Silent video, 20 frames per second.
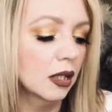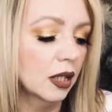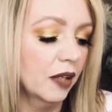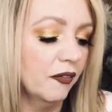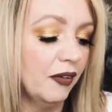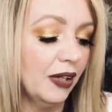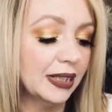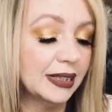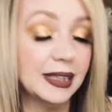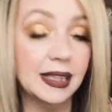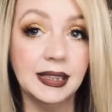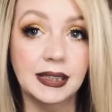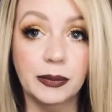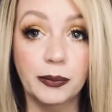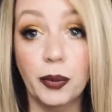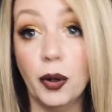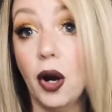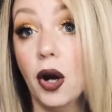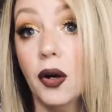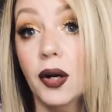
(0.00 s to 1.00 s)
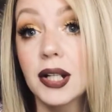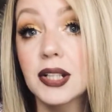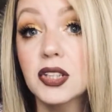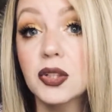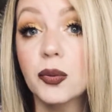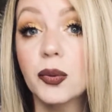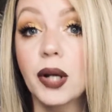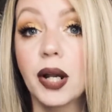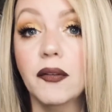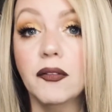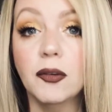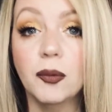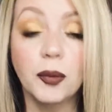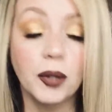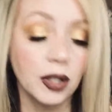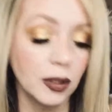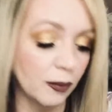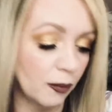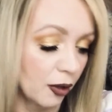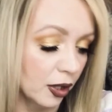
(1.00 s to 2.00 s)
if I see some progress or whatever. We're
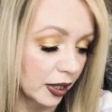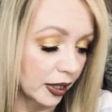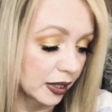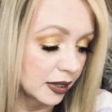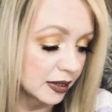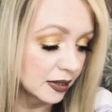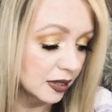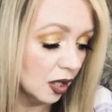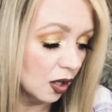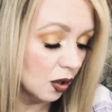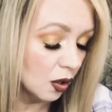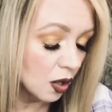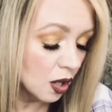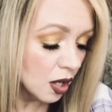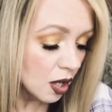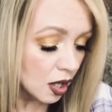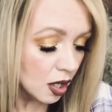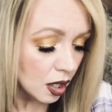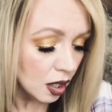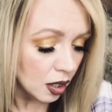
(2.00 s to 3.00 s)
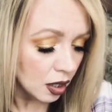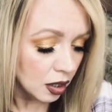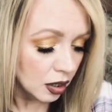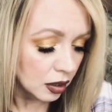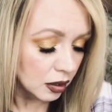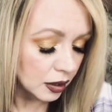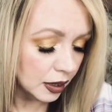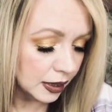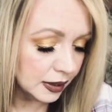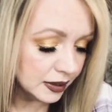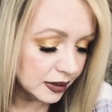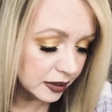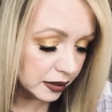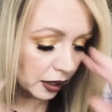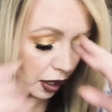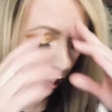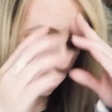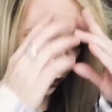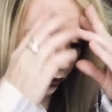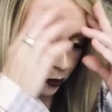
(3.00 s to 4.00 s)
gonna mark it. So let's
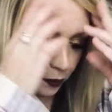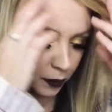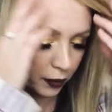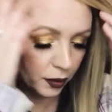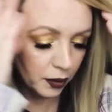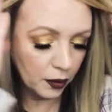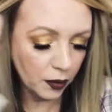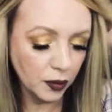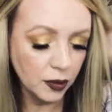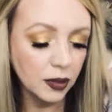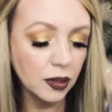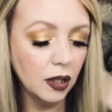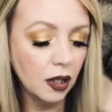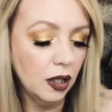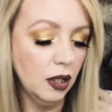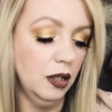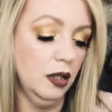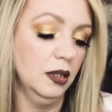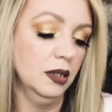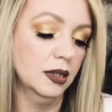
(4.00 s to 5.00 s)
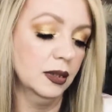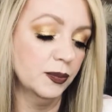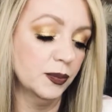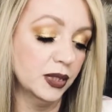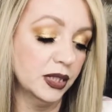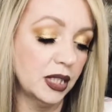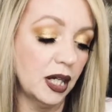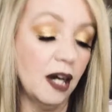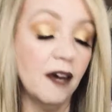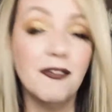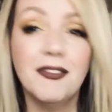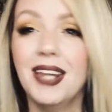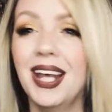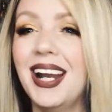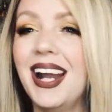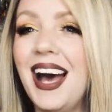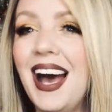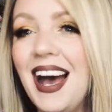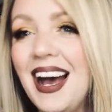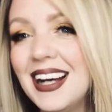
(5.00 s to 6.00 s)
go through some stuff
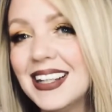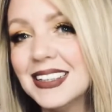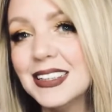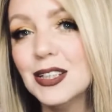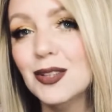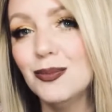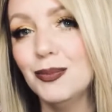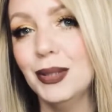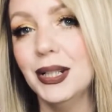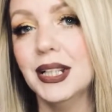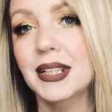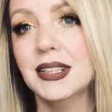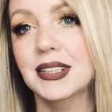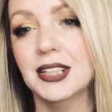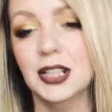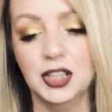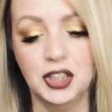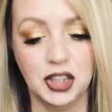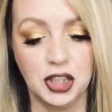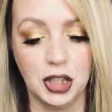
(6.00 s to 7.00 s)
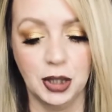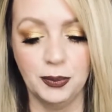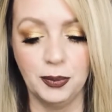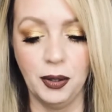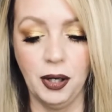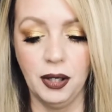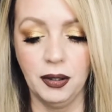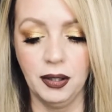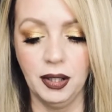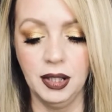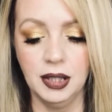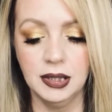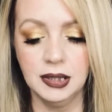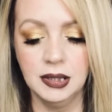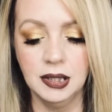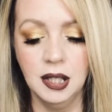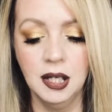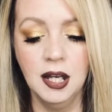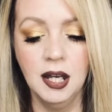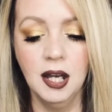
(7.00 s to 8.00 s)
that hasn't been such good
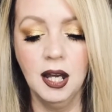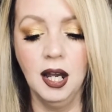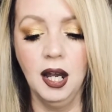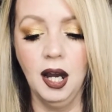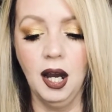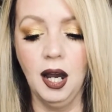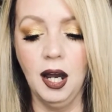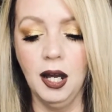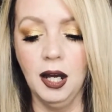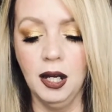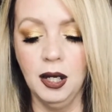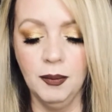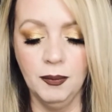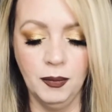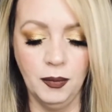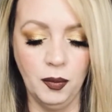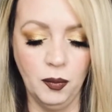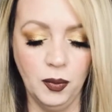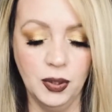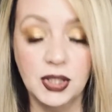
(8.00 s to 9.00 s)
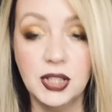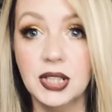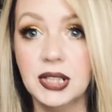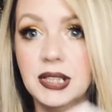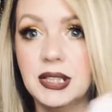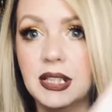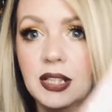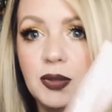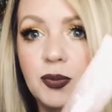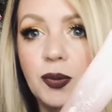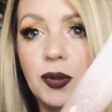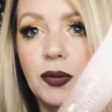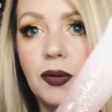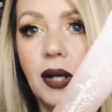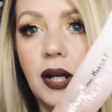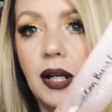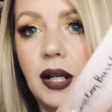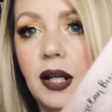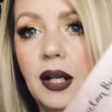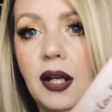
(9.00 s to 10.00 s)
progress, which is this one
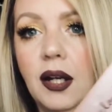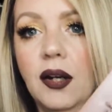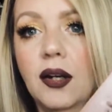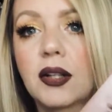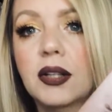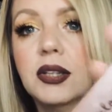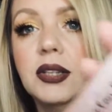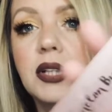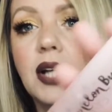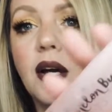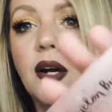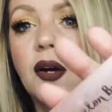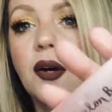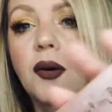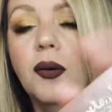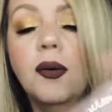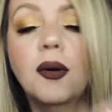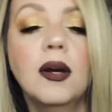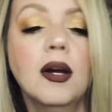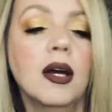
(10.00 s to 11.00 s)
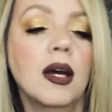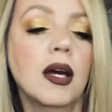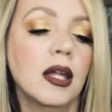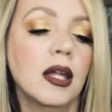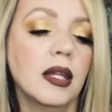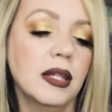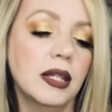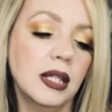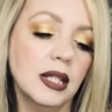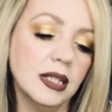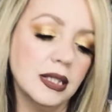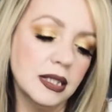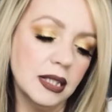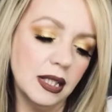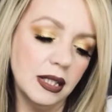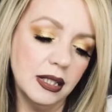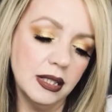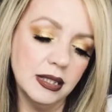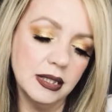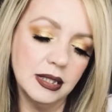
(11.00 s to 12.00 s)
right here. So this
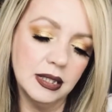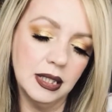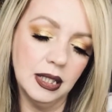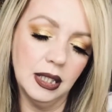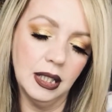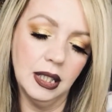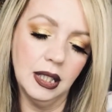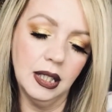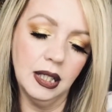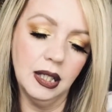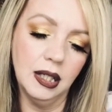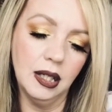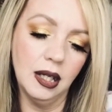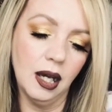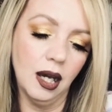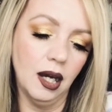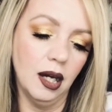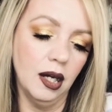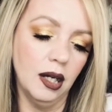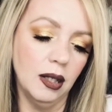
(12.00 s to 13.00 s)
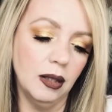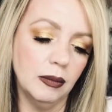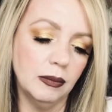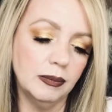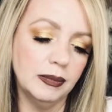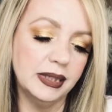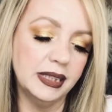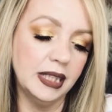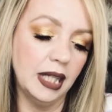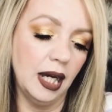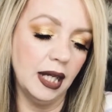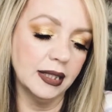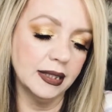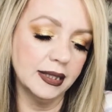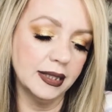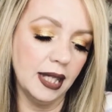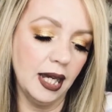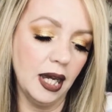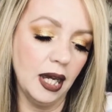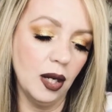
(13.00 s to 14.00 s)
is the
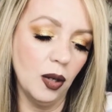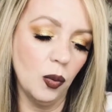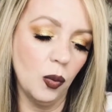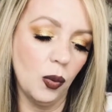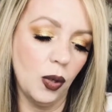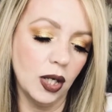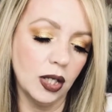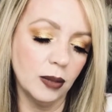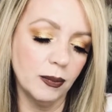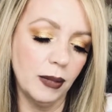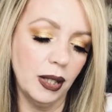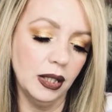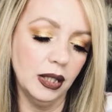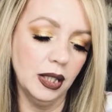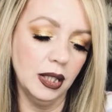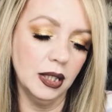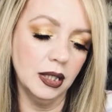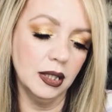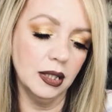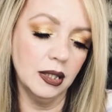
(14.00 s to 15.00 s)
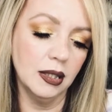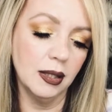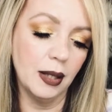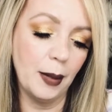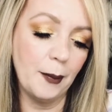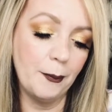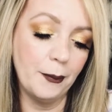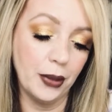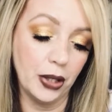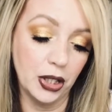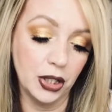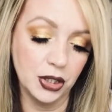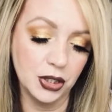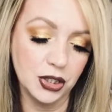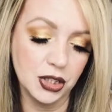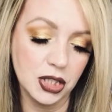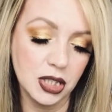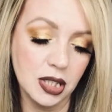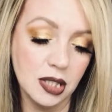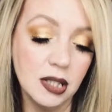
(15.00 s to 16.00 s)
Ciate Watermelon
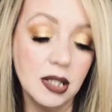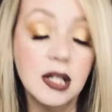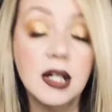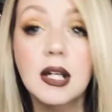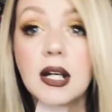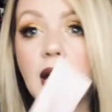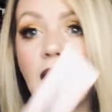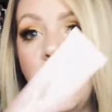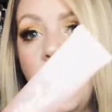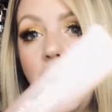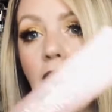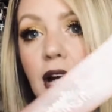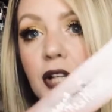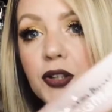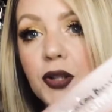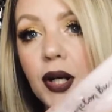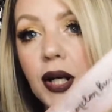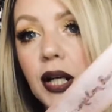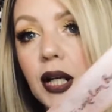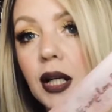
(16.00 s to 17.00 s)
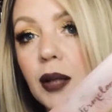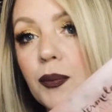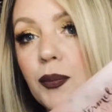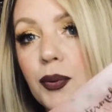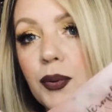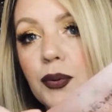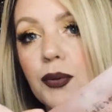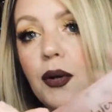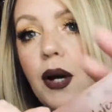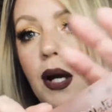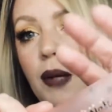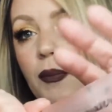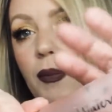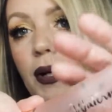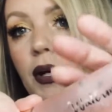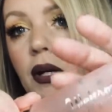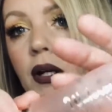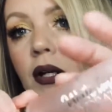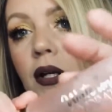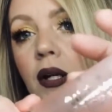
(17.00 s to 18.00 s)
Burst Hydrating
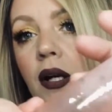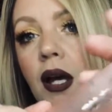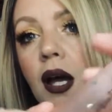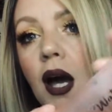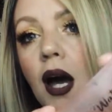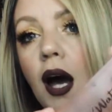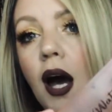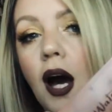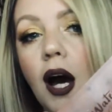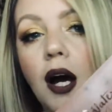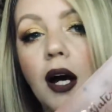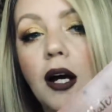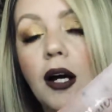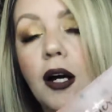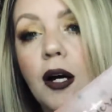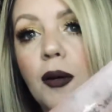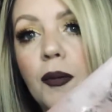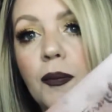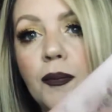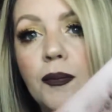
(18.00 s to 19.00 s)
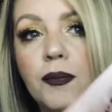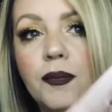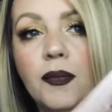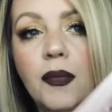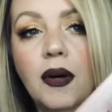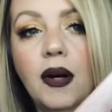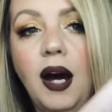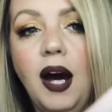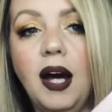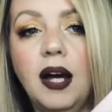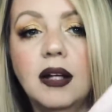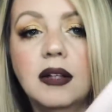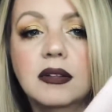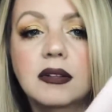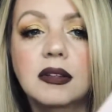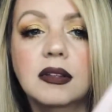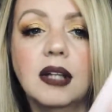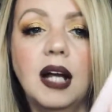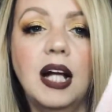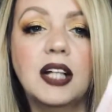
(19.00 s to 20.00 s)
Primer. I
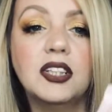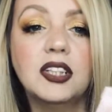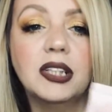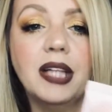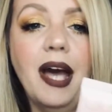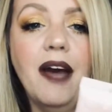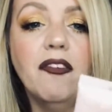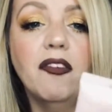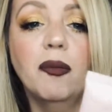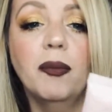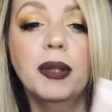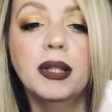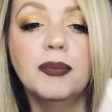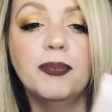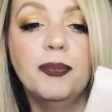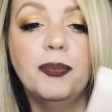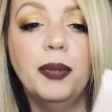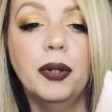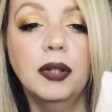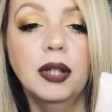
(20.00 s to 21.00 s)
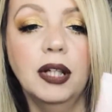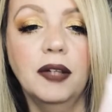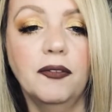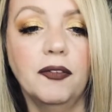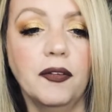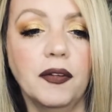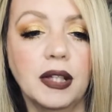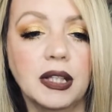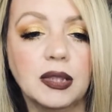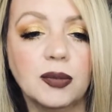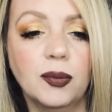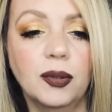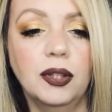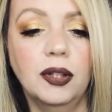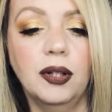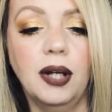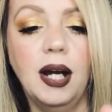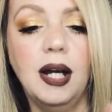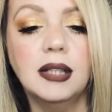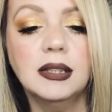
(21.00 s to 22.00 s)
just haven't been pulling for this one,
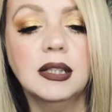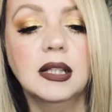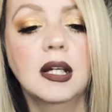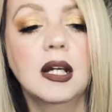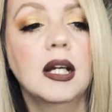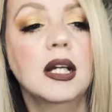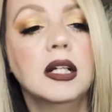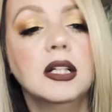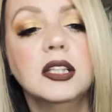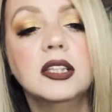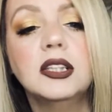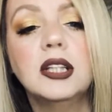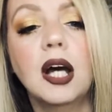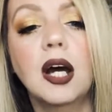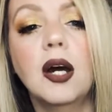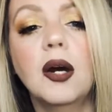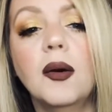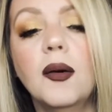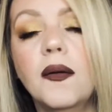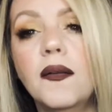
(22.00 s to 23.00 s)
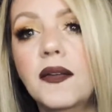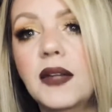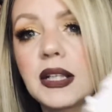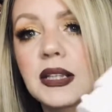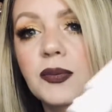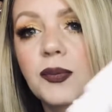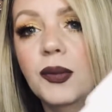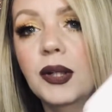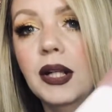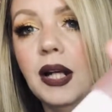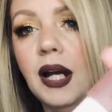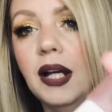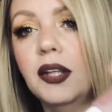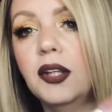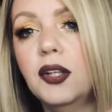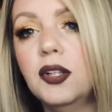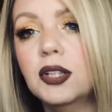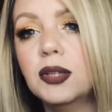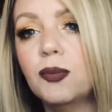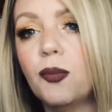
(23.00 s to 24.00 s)
you guys. So this one I
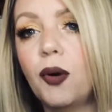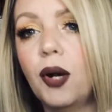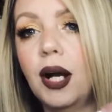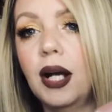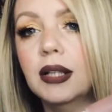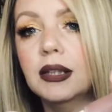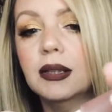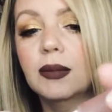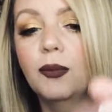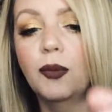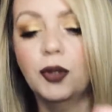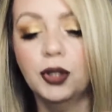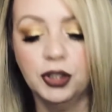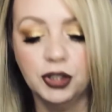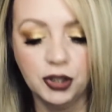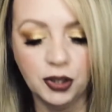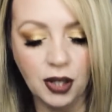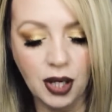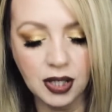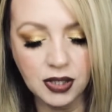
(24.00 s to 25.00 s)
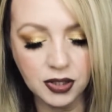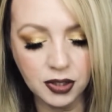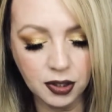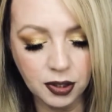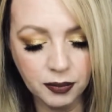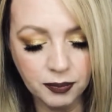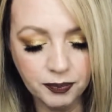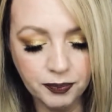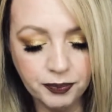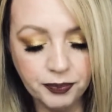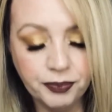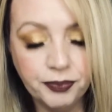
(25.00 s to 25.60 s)
use more as a moisturizer.